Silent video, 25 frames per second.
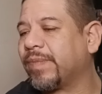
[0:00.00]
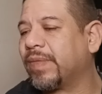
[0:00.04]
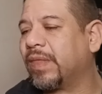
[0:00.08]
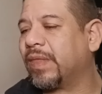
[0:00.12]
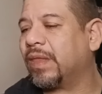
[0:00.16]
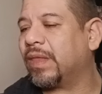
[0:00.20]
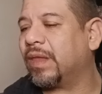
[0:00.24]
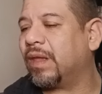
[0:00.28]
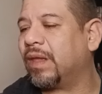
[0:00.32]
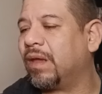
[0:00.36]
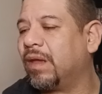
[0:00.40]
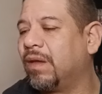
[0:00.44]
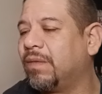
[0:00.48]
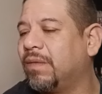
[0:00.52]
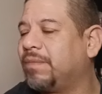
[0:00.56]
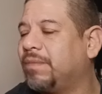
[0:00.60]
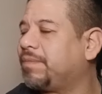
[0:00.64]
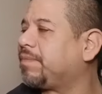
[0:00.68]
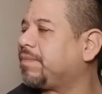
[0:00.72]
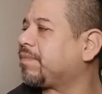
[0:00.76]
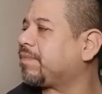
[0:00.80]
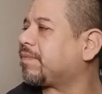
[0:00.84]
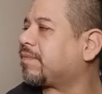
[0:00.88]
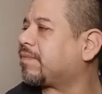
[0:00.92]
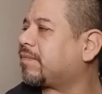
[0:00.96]

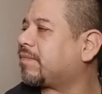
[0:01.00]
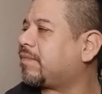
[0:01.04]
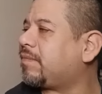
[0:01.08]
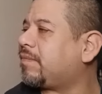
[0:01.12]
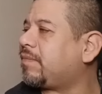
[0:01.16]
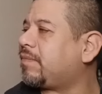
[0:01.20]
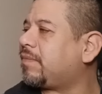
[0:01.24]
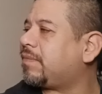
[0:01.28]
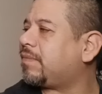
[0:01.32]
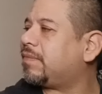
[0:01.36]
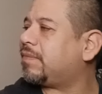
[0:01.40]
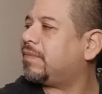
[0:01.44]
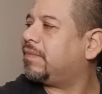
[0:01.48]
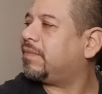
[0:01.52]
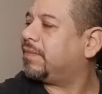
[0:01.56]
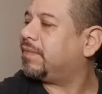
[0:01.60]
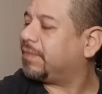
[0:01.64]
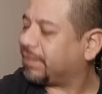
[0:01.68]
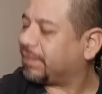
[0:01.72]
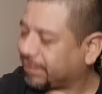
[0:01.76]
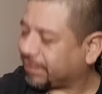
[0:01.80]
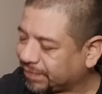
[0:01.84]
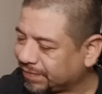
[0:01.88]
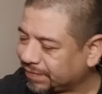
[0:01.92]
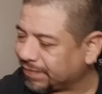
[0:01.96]

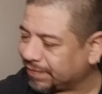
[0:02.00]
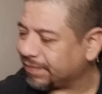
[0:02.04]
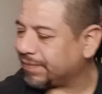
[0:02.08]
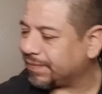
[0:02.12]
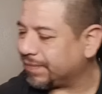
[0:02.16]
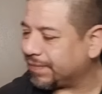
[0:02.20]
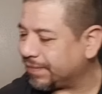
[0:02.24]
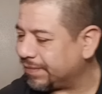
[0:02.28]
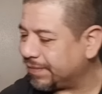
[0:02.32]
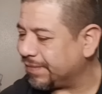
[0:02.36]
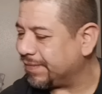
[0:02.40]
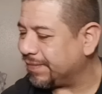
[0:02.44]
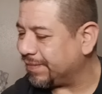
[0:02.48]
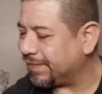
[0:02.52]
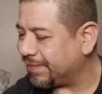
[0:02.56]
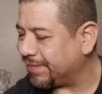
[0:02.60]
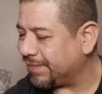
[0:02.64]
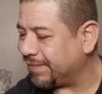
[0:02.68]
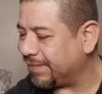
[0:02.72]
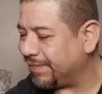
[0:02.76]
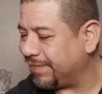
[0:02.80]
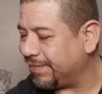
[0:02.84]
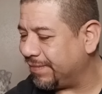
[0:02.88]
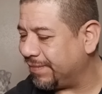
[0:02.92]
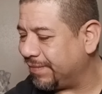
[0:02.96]

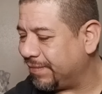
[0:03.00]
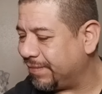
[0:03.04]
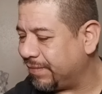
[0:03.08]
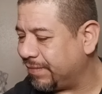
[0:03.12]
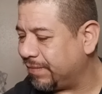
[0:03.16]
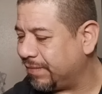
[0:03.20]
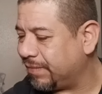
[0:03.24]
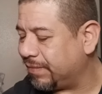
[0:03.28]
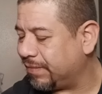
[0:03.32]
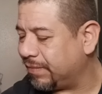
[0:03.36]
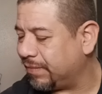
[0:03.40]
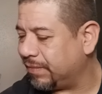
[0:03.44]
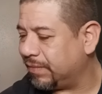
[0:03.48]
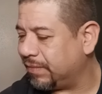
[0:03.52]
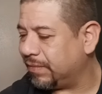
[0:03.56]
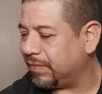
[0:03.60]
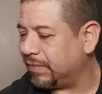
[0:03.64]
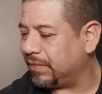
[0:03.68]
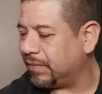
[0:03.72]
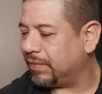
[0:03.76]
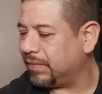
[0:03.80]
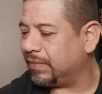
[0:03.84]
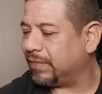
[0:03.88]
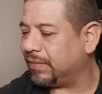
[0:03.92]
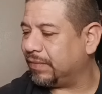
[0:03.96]

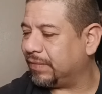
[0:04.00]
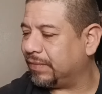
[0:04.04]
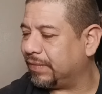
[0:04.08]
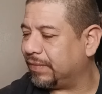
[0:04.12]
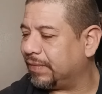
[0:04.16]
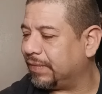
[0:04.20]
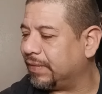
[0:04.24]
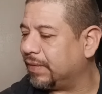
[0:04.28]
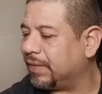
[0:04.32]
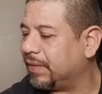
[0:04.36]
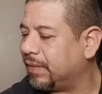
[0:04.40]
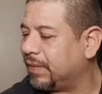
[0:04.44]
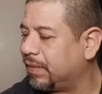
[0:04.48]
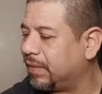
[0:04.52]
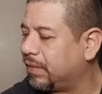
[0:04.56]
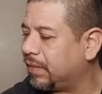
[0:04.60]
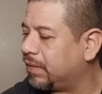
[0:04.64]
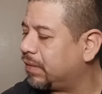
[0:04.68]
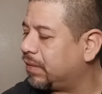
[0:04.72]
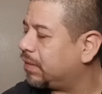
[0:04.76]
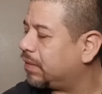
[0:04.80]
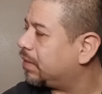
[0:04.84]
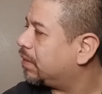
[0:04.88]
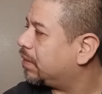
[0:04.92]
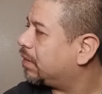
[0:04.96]

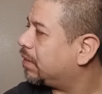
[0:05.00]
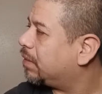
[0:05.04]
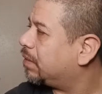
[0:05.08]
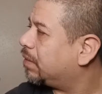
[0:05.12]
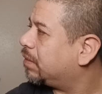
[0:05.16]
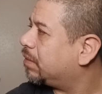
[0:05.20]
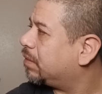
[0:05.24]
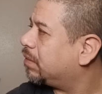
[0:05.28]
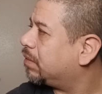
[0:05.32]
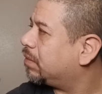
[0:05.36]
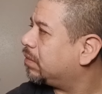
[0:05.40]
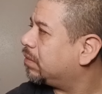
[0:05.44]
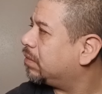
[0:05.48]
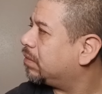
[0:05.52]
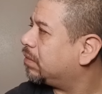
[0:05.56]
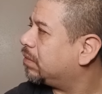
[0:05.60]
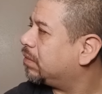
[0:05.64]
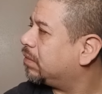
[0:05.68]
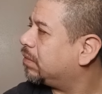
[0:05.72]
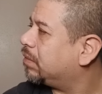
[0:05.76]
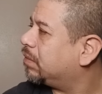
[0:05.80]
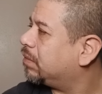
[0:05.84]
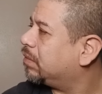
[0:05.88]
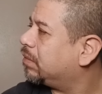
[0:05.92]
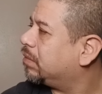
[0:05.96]

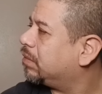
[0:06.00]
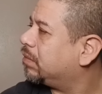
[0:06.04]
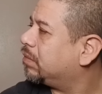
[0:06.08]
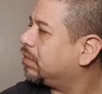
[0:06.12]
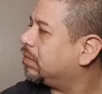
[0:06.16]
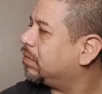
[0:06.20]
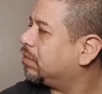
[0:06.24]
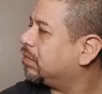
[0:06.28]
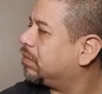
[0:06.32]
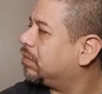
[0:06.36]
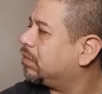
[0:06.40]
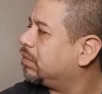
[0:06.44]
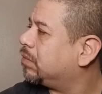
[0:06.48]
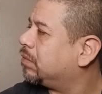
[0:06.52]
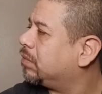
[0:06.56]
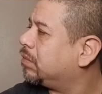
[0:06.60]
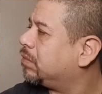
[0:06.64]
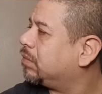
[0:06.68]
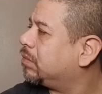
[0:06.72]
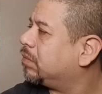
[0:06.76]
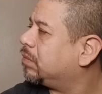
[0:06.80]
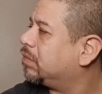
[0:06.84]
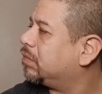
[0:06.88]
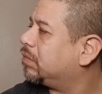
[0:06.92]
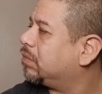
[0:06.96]

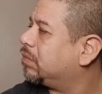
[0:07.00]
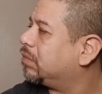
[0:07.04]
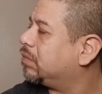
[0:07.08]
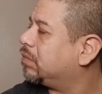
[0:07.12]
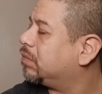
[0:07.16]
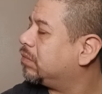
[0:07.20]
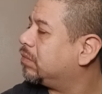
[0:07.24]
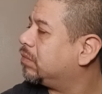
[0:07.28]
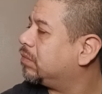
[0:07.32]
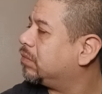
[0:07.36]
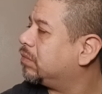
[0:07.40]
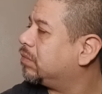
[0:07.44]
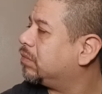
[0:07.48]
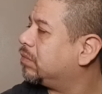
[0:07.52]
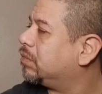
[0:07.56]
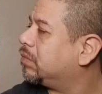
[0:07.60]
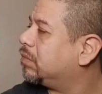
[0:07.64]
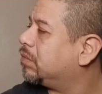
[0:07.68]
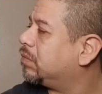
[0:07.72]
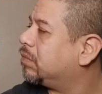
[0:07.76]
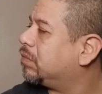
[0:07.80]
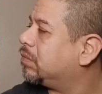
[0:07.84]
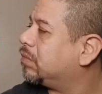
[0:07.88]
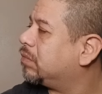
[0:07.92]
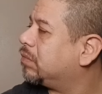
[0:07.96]
[no speech]